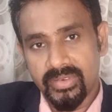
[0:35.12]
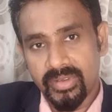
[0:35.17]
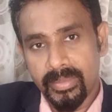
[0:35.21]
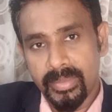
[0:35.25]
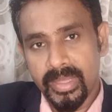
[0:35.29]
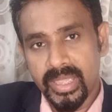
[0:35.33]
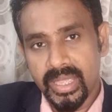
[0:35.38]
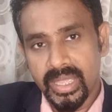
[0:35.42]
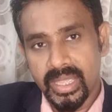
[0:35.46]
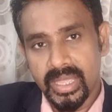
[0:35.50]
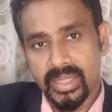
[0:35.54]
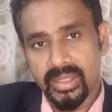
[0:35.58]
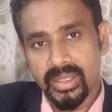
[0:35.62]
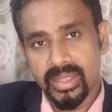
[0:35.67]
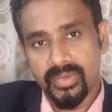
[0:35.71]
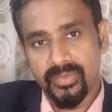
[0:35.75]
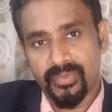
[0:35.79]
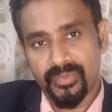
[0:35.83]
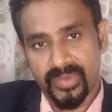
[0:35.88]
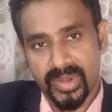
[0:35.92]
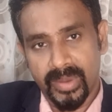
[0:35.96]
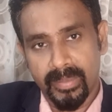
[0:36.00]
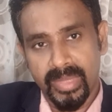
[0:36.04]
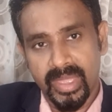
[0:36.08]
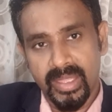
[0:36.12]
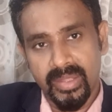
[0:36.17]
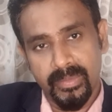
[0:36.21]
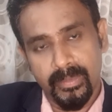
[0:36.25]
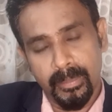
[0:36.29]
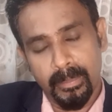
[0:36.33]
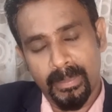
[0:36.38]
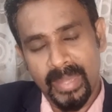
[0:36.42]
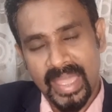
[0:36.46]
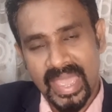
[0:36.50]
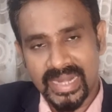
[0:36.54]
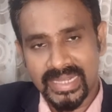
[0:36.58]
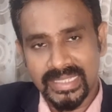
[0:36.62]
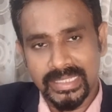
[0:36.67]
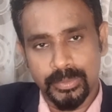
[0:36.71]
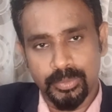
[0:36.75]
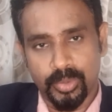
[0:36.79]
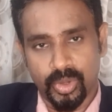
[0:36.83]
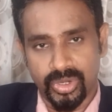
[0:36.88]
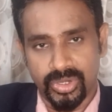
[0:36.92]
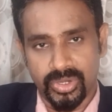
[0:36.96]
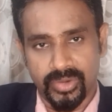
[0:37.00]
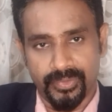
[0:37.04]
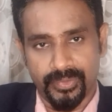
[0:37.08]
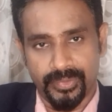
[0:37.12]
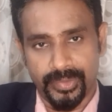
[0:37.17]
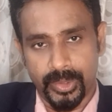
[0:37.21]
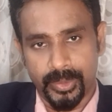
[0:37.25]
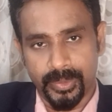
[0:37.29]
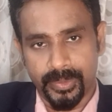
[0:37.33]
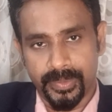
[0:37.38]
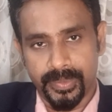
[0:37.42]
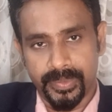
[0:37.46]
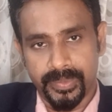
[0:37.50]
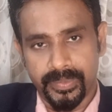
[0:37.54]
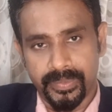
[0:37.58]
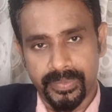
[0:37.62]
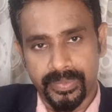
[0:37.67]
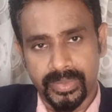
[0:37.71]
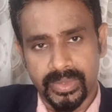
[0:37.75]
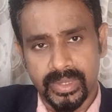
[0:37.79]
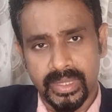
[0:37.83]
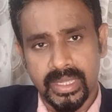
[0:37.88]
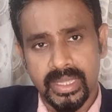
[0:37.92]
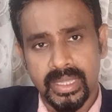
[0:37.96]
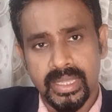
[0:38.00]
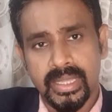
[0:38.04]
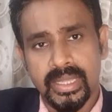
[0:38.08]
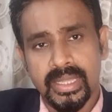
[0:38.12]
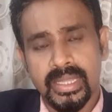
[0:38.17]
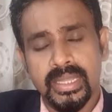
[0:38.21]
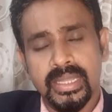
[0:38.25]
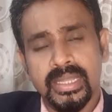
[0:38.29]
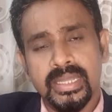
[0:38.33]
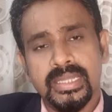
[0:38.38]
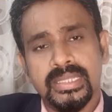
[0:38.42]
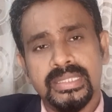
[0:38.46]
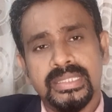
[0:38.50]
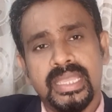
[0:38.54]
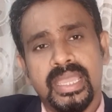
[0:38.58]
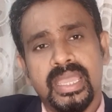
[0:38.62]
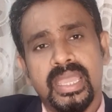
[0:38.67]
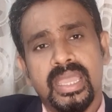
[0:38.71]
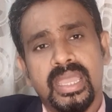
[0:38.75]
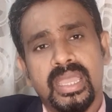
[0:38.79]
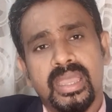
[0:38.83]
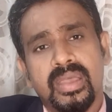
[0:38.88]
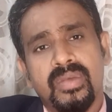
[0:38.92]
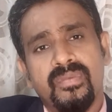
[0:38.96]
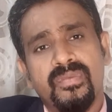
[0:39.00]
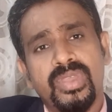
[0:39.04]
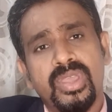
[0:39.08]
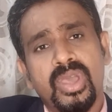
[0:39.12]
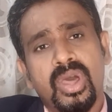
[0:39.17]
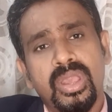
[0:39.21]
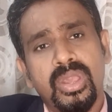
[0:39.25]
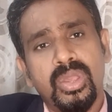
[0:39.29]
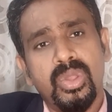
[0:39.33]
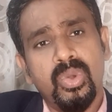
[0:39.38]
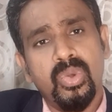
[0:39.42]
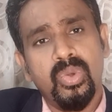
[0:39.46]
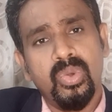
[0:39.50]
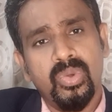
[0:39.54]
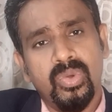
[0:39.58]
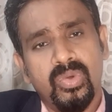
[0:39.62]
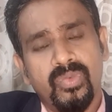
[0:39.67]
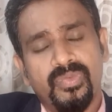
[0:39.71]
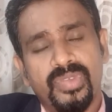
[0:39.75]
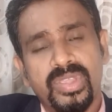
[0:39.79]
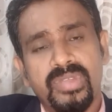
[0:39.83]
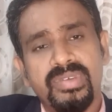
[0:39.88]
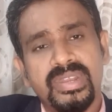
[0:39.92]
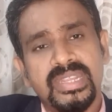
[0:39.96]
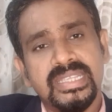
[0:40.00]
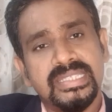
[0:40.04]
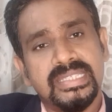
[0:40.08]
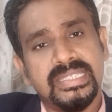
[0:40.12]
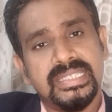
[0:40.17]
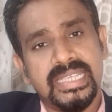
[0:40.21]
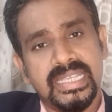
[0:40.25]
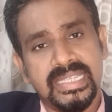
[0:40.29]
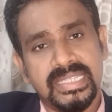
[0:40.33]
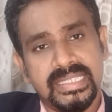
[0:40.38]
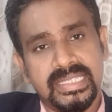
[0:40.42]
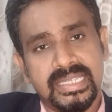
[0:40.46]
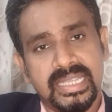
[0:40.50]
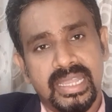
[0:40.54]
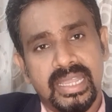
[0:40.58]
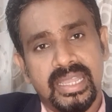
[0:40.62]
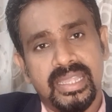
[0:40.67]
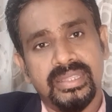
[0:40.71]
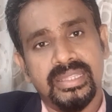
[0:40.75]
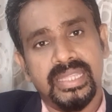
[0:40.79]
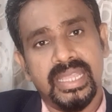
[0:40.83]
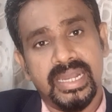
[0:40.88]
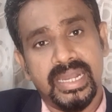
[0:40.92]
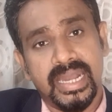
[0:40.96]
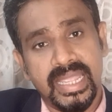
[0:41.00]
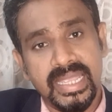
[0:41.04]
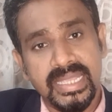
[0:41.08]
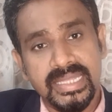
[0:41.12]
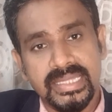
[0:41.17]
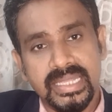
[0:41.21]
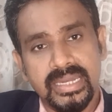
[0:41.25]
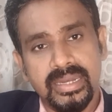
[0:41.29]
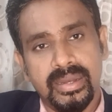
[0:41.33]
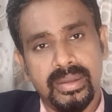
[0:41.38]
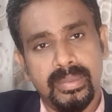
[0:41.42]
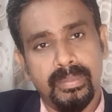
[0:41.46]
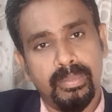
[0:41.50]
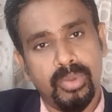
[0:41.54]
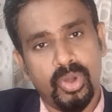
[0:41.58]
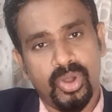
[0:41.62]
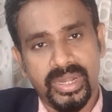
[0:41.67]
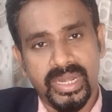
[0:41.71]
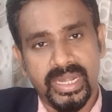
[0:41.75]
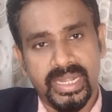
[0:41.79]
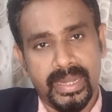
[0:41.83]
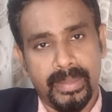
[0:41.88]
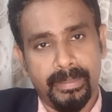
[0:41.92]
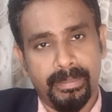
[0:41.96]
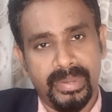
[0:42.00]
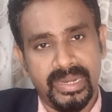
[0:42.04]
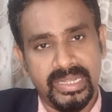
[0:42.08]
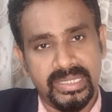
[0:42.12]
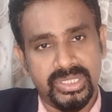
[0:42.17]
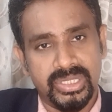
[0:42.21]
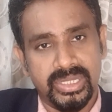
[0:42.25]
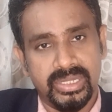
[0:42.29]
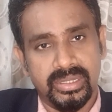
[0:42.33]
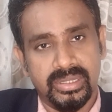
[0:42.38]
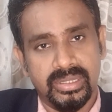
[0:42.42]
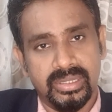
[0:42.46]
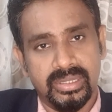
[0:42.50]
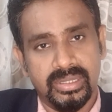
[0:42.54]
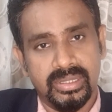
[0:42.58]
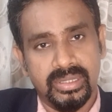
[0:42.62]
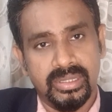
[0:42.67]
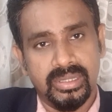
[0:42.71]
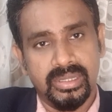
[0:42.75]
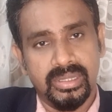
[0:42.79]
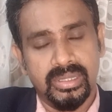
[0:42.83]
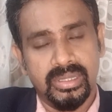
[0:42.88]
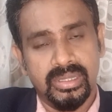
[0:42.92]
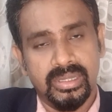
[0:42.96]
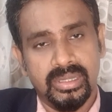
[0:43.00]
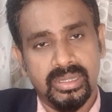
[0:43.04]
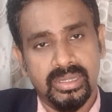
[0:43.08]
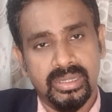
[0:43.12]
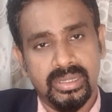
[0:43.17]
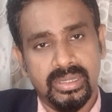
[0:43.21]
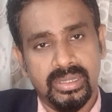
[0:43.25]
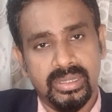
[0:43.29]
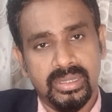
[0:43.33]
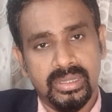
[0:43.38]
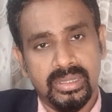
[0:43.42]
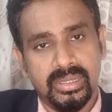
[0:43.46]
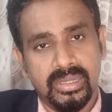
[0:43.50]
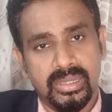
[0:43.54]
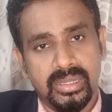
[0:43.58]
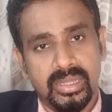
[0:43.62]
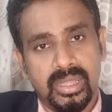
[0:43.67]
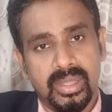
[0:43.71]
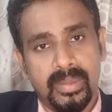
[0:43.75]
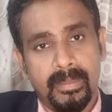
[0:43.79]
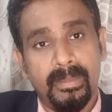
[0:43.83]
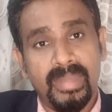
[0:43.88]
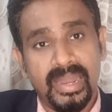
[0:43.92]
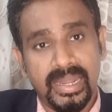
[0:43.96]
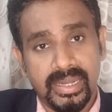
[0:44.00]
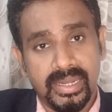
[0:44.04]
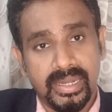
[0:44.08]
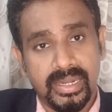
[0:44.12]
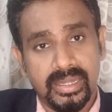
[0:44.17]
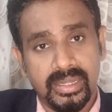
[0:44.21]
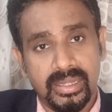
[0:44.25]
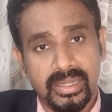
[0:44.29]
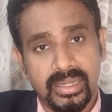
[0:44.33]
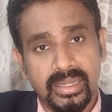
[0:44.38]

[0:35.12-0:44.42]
will be from the parents' point of view. See, we all know fever is just the rise in body temperature. But